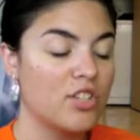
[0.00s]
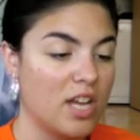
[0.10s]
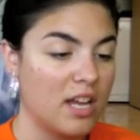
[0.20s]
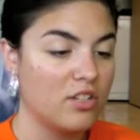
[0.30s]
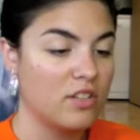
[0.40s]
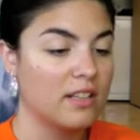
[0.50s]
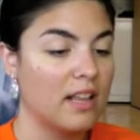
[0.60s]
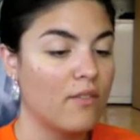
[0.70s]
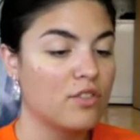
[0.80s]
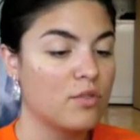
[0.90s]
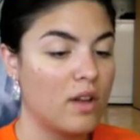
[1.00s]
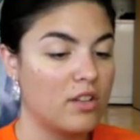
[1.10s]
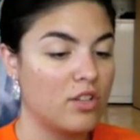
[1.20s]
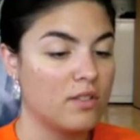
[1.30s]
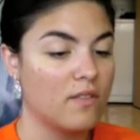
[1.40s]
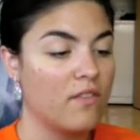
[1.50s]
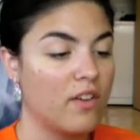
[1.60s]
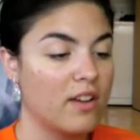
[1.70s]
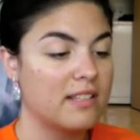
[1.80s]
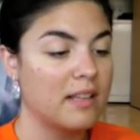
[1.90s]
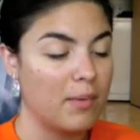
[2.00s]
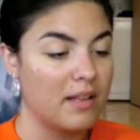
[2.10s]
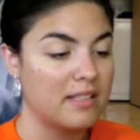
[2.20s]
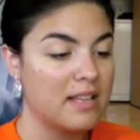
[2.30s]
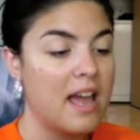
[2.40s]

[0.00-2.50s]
change in the levels or ratios of the various lipids